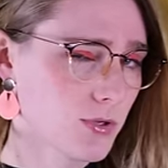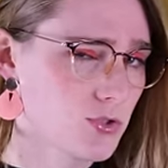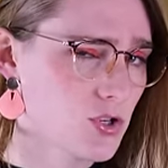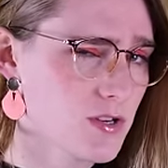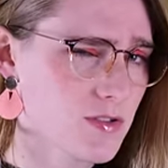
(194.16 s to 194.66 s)

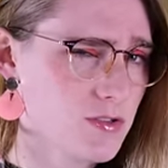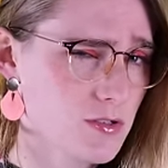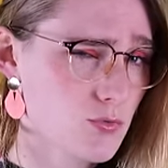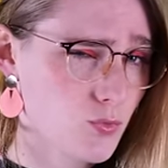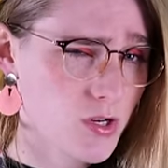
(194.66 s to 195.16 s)
But
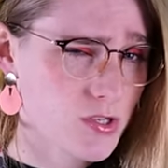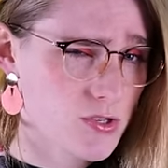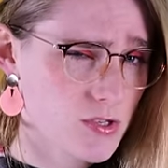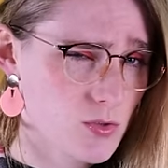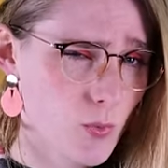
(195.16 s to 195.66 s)
Jesus'
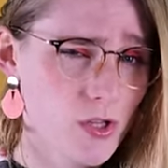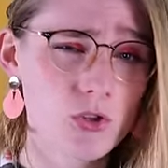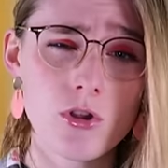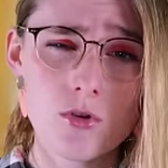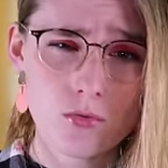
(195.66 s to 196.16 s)
riz is well
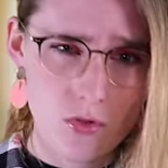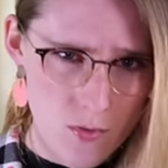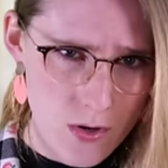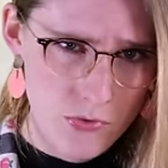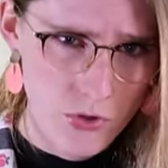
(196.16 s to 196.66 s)
known
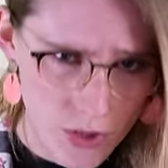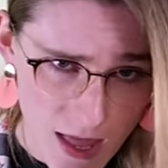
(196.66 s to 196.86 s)
throughout the